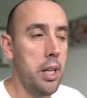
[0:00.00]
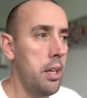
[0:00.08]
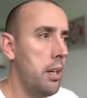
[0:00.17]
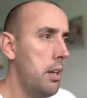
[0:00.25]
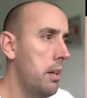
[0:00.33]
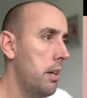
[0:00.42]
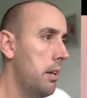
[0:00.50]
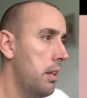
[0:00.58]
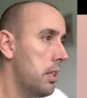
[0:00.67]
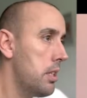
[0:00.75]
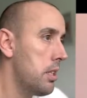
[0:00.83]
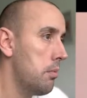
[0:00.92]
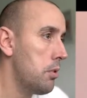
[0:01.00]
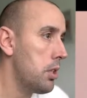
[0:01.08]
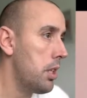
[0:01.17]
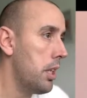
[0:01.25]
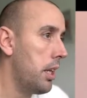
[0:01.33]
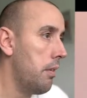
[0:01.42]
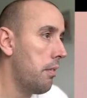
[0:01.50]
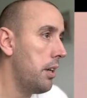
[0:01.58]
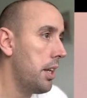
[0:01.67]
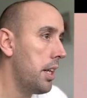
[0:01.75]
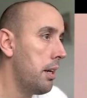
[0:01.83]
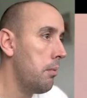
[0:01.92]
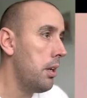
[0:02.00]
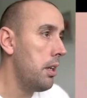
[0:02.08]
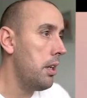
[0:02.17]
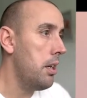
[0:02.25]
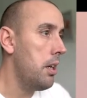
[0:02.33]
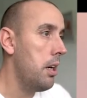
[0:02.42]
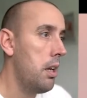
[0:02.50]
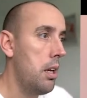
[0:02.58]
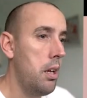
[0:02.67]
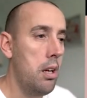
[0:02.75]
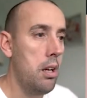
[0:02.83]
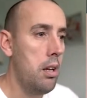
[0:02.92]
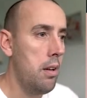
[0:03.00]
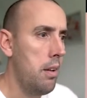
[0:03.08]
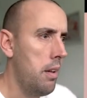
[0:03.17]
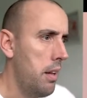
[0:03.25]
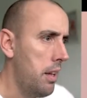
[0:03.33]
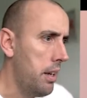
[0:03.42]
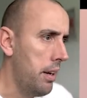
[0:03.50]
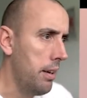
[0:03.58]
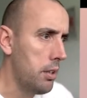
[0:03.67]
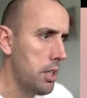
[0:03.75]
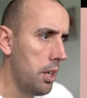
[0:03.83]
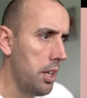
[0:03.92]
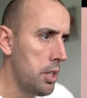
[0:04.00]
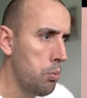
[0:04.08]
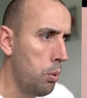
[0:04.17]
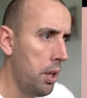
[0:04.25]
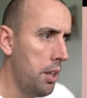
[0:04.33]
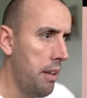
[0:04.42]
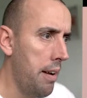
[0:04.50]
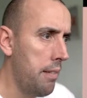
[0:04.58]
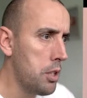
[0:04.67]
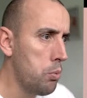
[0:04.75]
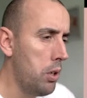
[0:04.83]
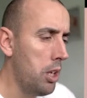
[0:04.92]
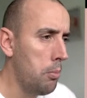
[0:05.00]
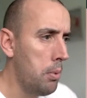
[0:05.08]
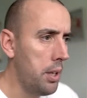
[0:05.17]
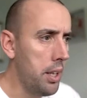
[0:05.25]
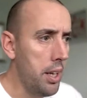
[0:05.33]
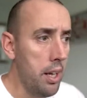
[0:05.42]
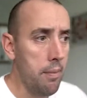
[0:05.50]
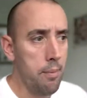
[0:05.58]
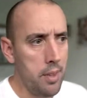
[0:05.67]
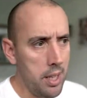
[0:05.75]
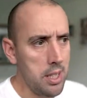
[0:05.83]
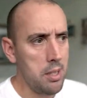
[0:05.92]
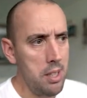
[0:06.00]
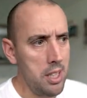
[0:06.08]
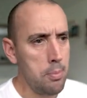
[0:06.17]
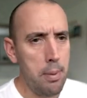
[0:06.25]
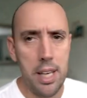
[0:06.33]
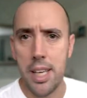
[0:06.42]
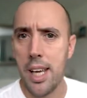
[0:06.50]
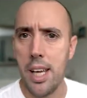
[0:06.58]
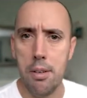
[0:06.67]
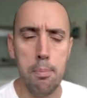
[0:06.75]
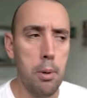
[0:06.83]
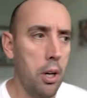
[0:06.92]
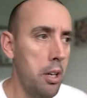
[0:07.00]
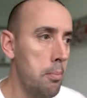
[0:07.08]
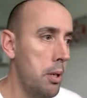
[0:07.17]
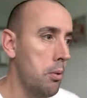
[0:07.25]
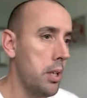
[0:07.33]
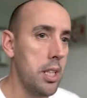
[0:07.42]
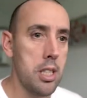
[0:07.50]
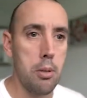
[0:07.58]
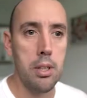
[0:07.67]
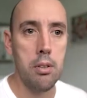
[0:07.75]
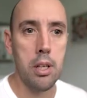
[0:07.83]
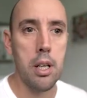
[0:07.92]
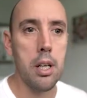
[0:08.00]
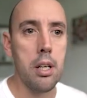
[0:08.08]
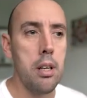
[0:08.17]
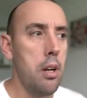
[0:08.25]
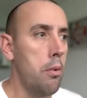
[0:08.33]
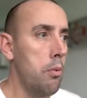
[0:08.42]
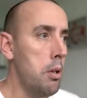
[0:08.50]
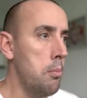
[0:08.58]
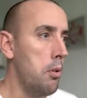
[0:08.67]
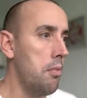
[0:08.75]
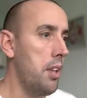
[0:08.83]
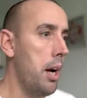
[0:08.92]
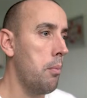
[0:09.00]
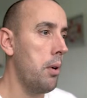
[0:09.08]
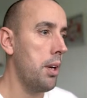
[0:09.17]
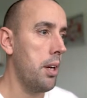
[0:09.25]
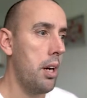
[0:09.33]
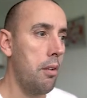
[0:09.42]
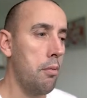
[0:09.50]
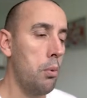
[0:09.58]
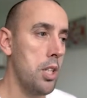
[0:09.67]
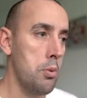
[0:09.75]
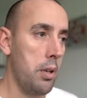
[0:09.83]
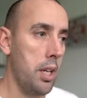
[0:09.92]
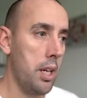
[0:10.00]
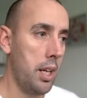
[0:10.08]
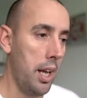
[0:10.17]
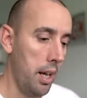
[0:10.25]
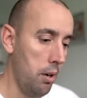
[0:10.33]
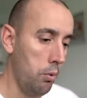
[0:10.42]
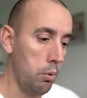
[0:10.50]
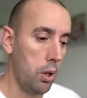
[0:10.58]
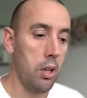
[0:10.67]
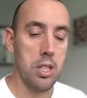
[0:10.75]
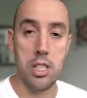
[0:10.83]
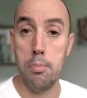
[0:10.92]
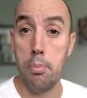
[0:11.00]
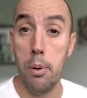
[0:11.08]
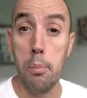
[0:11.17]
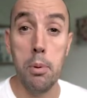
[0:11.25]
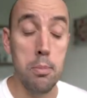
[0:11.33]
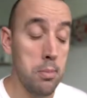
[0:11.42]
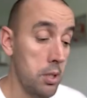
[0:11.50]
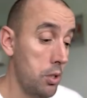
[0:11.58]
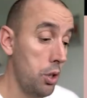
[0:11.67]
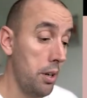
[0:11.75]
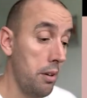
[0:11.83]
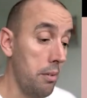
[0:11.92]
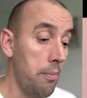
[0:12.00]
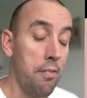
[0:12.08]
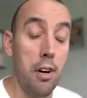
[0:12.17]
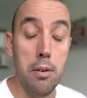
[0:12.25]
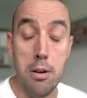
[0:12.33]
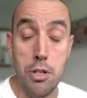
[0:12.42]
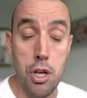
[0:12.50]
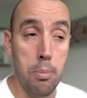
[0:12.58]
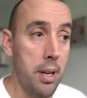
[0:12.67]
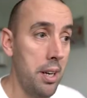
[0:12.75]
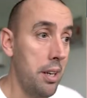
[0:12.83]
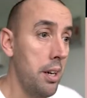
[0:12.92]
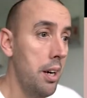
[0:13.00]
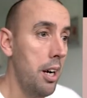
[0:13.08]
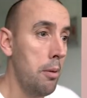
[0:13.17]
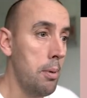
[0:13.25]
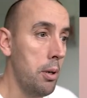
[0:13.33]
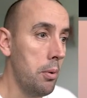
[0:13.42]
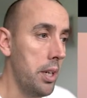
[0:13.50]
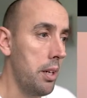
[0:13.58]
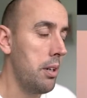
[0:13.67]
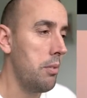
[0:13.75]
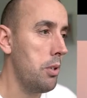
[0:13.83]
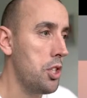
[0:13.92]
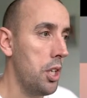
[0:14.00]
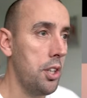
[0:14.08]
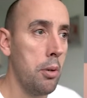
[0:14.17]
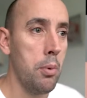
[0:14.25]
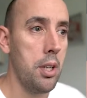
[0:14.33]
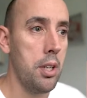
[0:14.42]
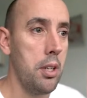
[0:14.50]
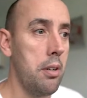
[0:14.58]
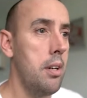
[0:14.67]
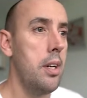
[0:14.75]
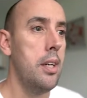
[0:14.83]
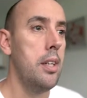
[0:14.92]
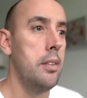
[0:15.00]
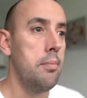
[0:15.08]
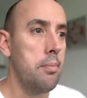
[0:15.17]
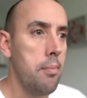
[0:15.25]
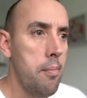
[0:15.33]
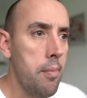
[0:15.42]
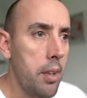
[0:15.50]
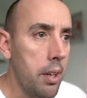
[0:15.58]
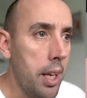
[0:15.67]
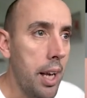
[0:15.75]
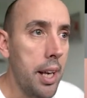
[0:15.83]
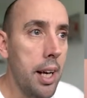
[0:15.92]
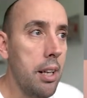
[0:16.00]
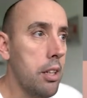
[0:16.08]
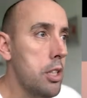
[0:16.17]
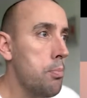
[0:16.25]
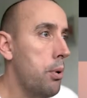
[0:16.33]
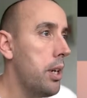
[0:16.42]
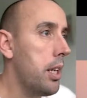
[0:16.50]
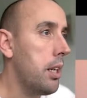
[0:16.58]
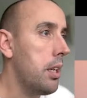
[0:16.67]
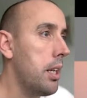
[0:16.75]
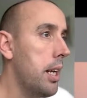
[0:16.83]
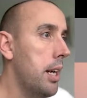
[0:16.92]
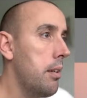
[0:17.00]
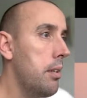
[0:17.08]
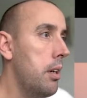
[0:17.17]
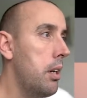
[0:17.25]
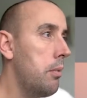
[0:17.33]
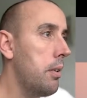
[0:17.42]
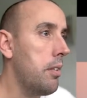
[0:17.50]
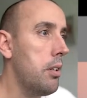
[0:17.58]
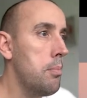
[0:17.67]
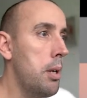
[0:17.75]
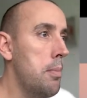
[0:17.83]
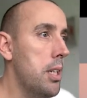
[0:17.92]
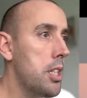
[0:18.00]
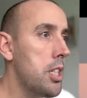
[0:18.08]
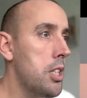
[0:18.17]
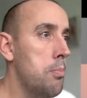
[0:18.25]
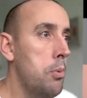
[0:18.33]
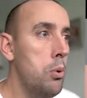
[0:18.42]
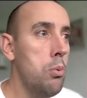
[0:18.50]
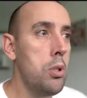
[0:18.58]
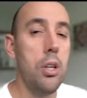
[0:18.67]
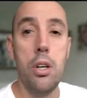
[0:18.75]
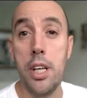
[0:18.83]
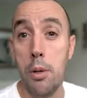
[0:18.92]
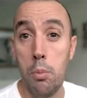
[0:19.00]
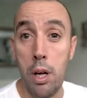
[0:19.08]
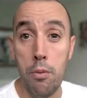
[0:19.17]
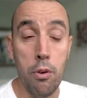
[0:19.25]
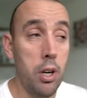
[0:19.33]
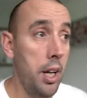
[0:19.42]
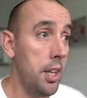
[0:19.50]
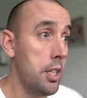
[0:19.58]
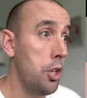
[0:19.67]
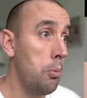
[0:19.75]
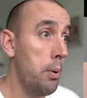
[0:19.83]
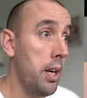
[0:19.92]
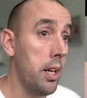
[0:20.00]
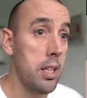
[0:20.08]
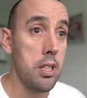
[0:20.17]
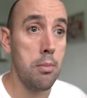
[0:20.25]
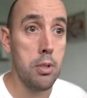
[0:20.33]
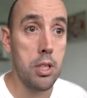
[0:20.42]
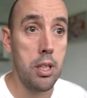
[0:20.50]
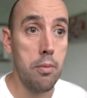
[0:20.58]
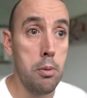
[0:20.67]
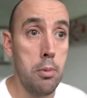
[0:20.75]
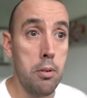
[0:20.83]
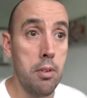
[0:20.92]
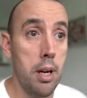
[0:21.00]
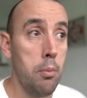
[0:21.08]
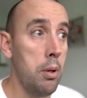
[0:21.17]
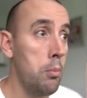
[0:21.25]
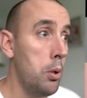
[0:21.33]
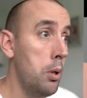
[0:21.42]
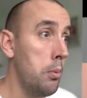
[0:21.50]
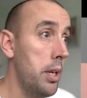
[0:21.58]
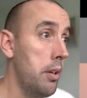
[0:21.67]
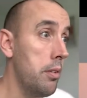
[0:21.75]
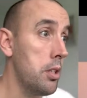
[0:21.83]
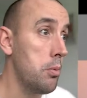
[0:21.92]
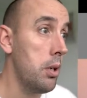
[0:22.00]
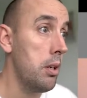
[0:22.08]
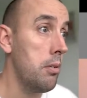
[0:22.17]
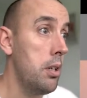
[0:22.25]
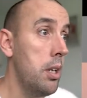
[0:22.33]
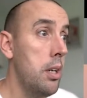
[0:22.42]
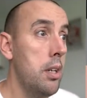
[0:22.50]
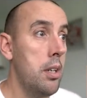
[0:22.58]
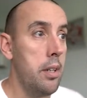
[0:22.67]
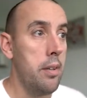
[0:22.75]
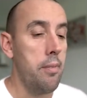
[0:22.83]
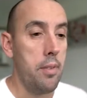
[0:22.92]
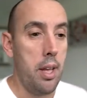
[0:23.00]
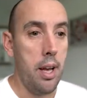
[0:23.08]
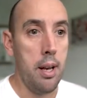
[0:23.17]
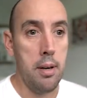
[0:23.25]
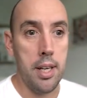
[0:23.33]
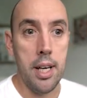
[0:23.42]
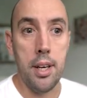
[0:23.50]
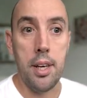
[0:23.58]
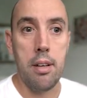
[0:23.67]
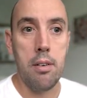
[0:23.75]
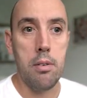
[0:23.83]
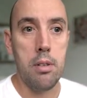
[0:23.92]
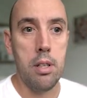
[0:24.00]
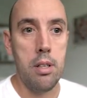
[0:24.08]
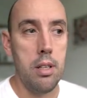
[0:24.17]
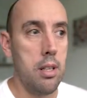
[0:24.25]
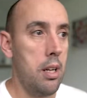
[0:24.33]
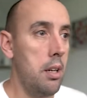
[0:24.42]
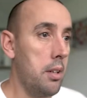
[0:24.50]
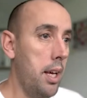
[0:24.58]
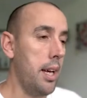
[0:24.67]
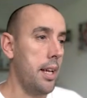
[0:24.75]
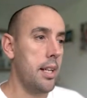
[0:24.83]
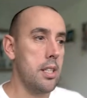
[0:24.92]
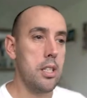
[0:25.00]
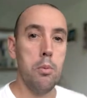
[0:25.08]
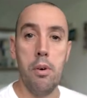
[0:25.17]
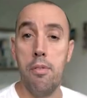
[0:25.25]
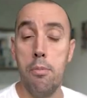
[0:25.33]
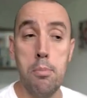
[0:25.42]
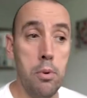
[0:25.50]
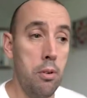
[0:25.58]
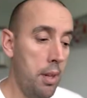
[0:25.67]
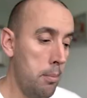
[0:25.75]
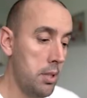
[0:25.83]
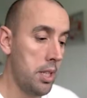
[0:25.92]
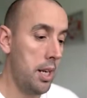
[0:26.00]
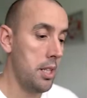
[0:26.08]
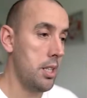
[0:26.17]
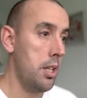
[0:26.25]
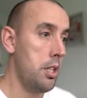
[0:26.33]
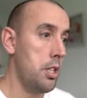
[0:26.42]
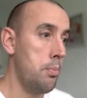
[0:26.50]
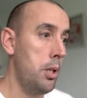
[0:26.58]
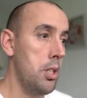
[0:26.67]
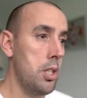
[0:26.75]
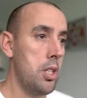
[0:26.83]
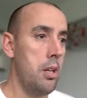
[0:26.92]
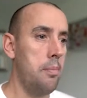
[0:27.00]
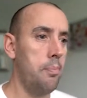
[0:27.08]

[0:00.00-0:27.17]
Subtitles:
Just going to get rid of that one. Now it looks like there's one there as well, but it's being hidden by the building, so we're not going to remove that one. Otherwise we're going to get all kinds of problems trying to Photoshop in a building, which I don't want to do. Okay, that looks pretty good now. We've got maybe a small tiny one right at the top here, so I'm just going to remove that one while we're here as well. And done. Okay, so we've removed them sensor spots.